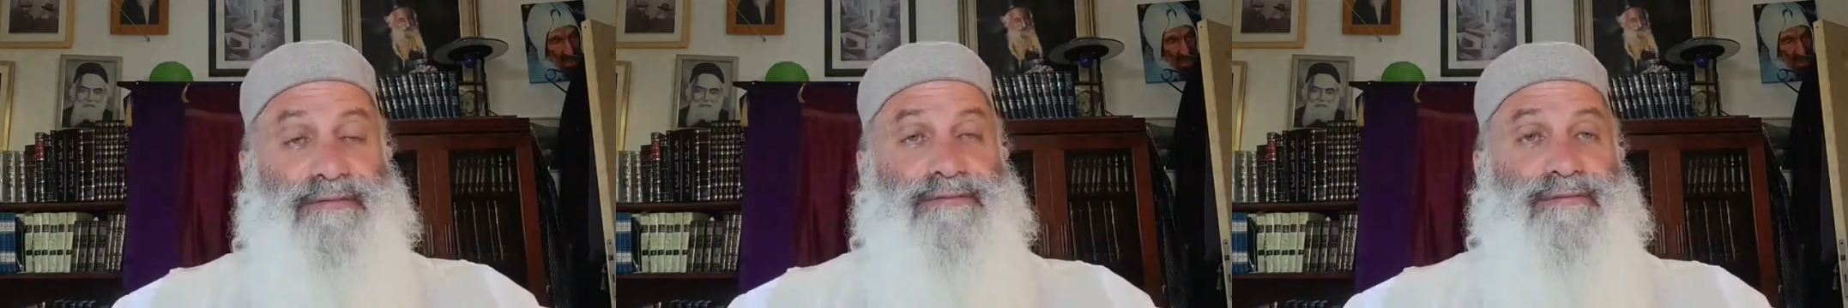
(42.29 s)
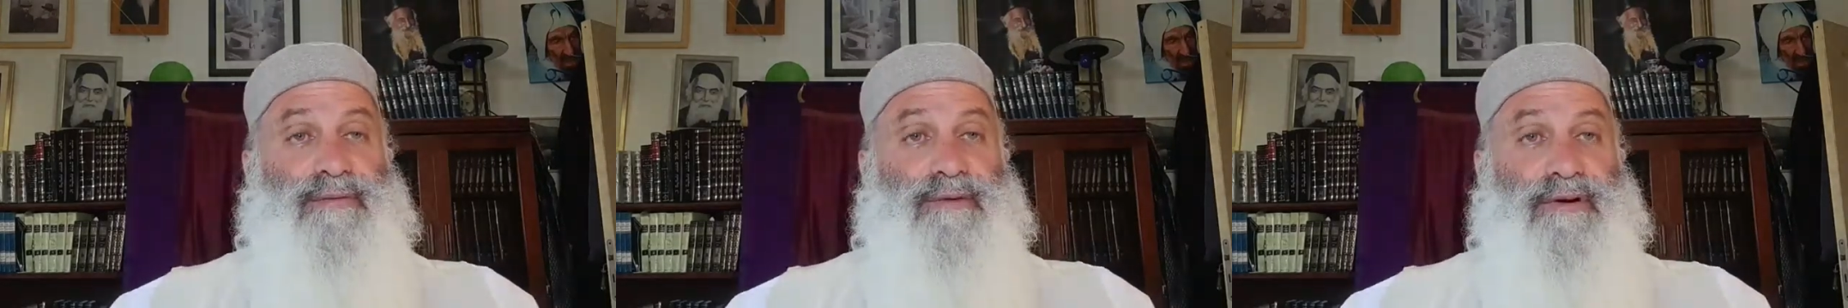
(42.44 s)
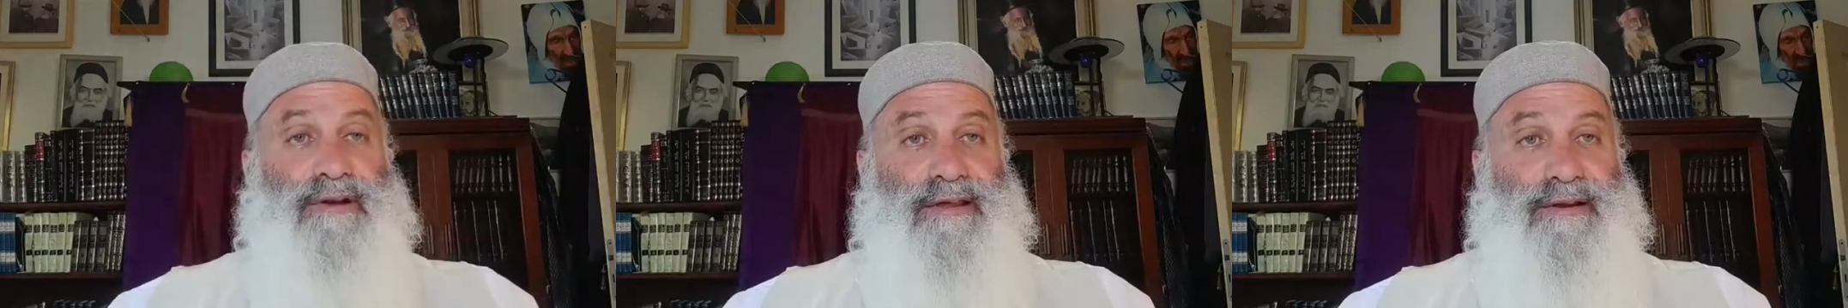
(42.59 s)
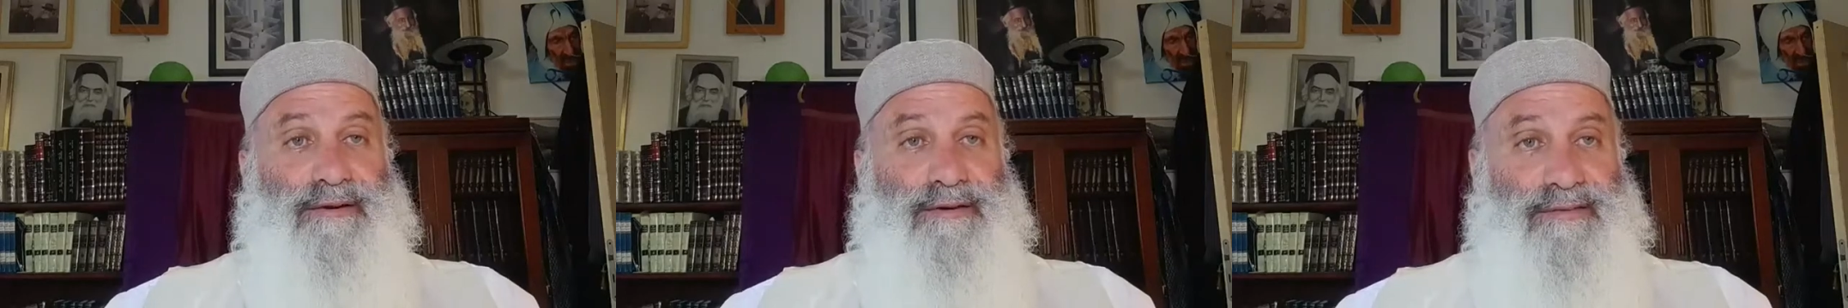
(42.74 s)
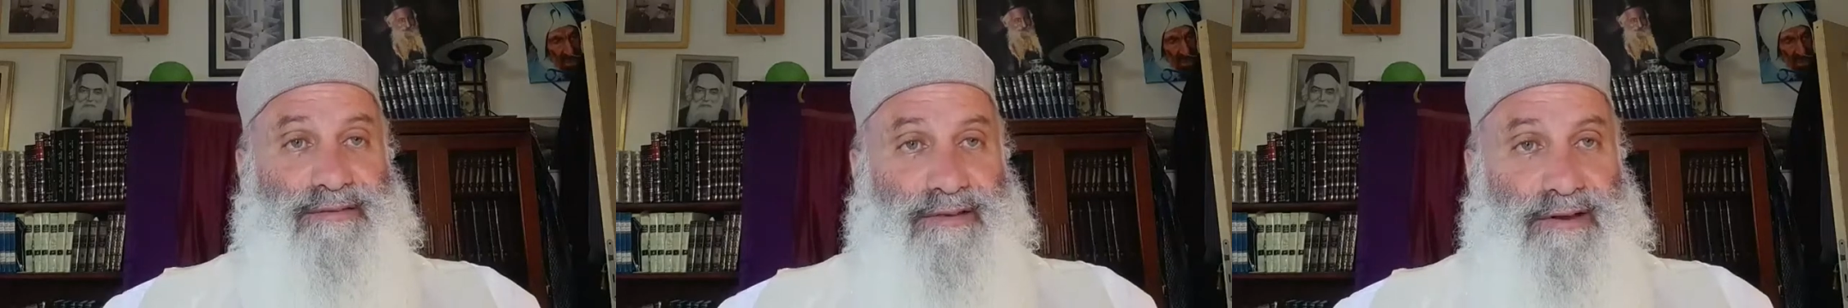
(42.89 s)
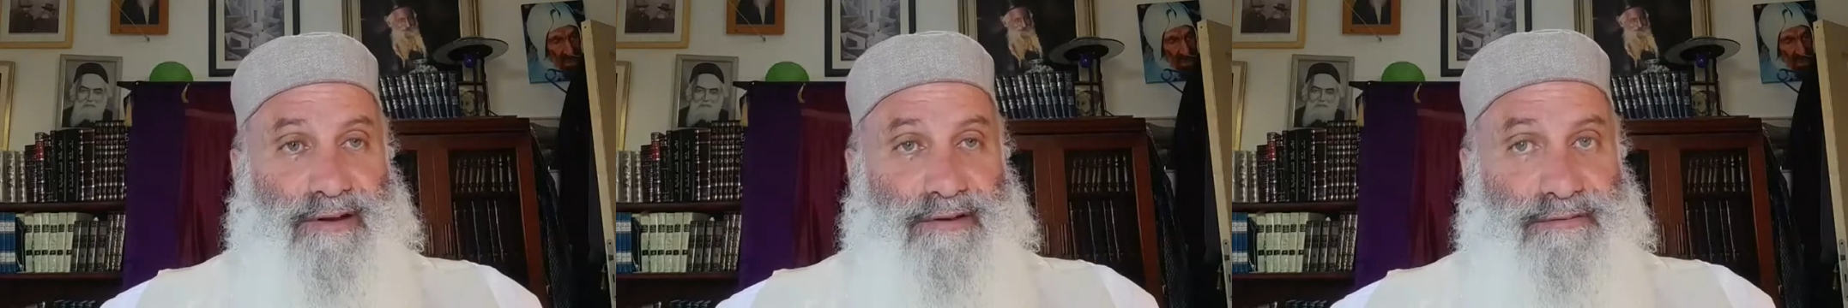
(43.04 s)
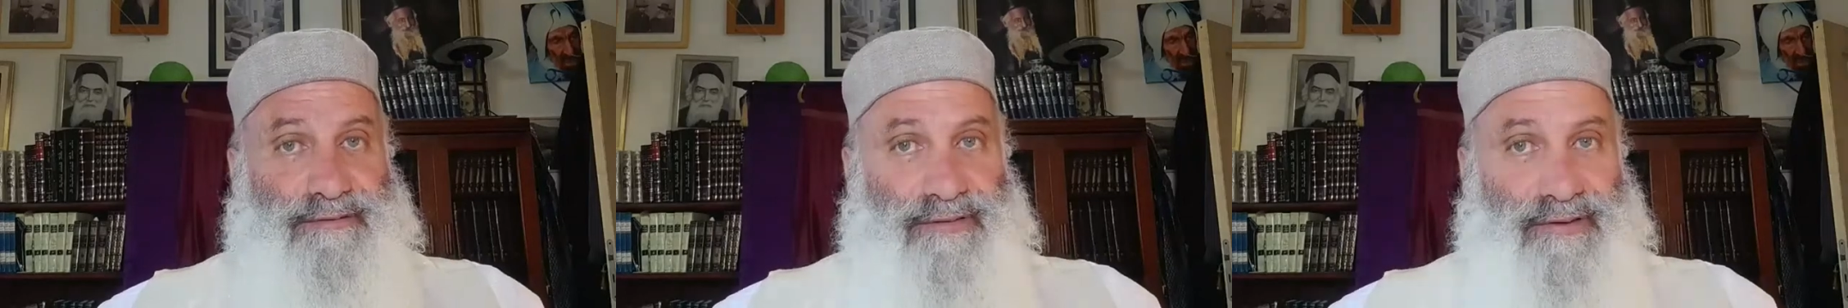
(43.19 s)
four letters
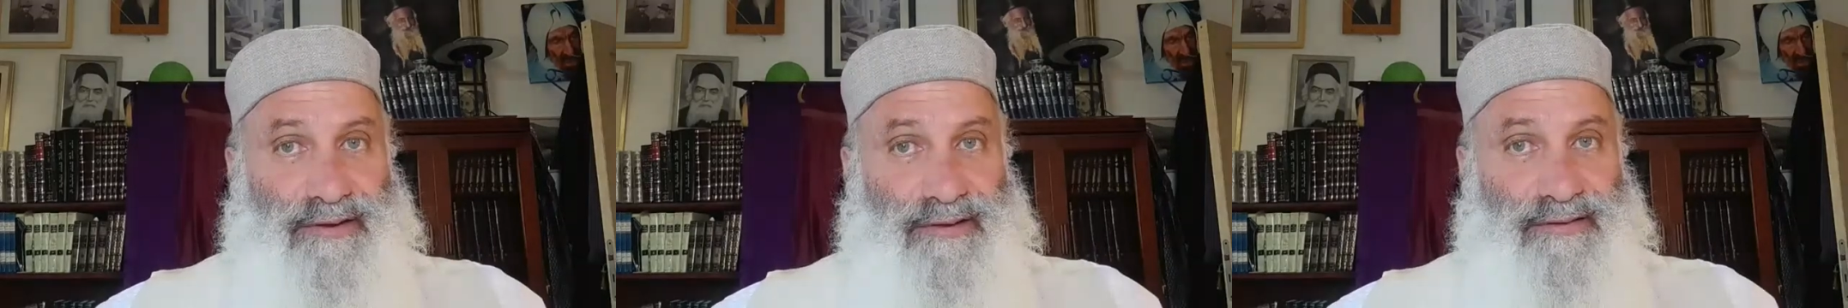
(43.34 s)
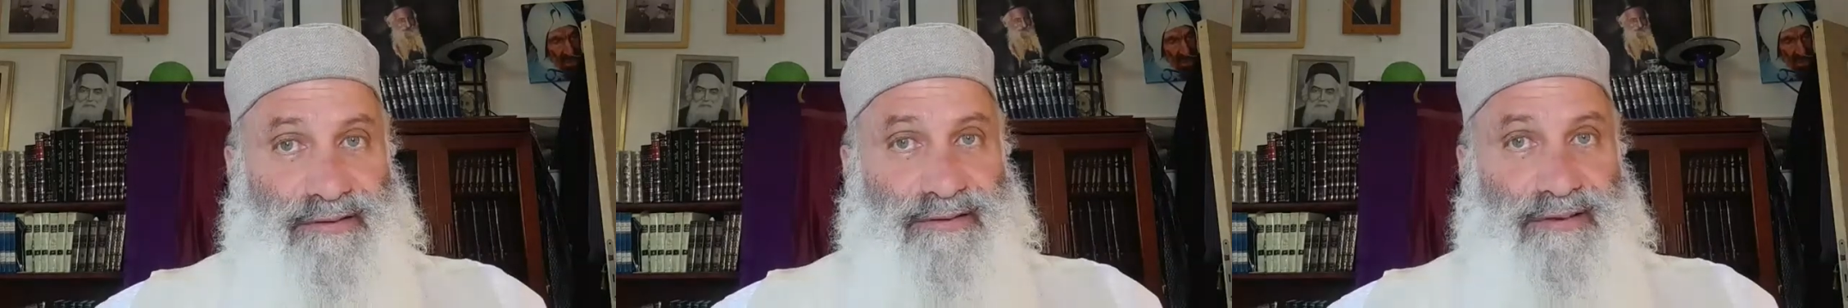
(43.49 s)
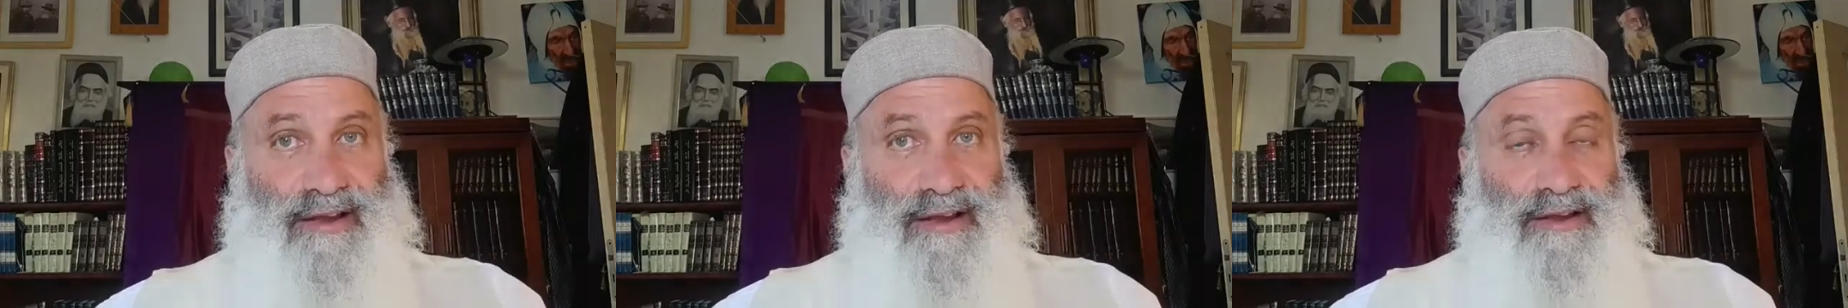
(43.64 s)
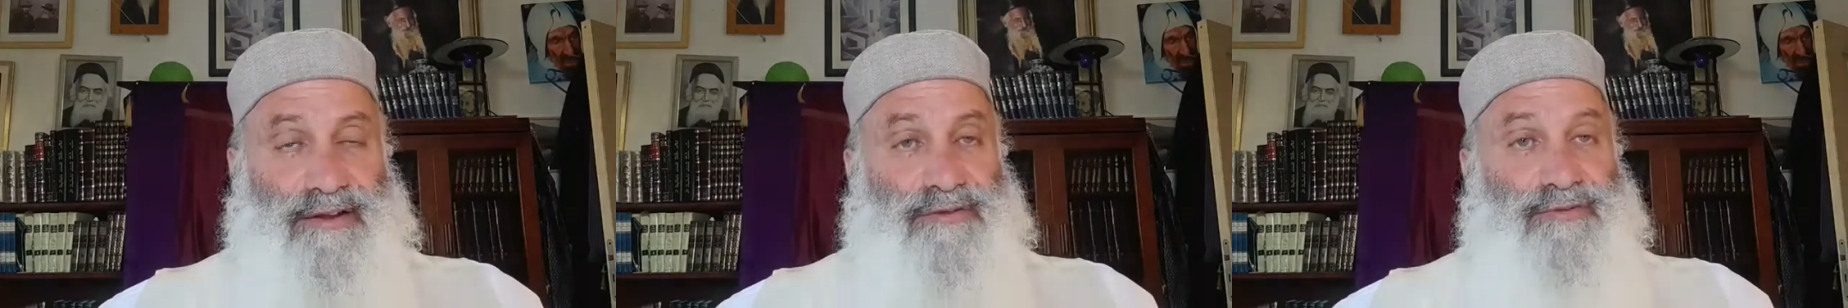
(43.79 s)
of his